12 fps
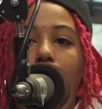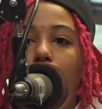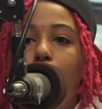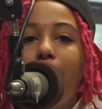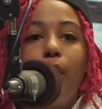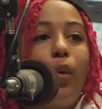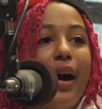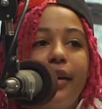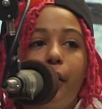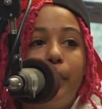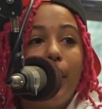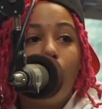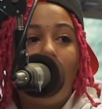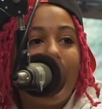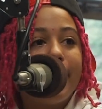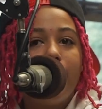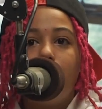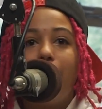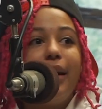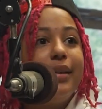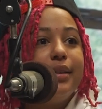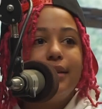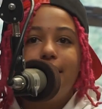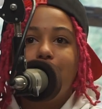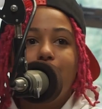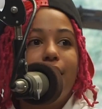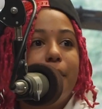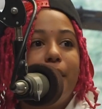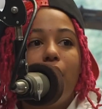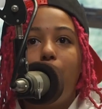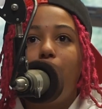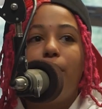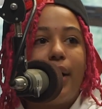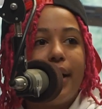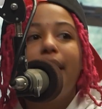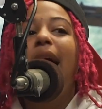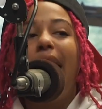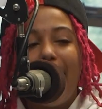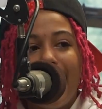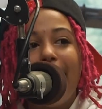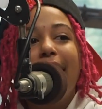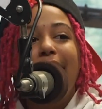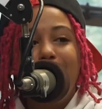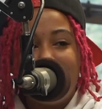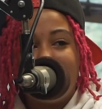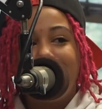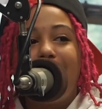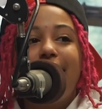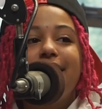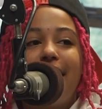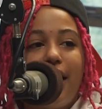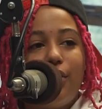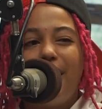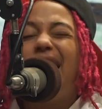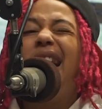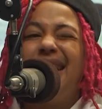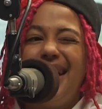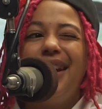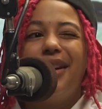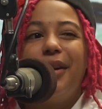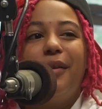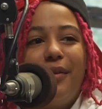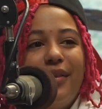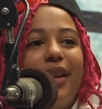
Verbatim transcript: oh, big YM, big YM. He just looked me up and was like, he stands out, I need him.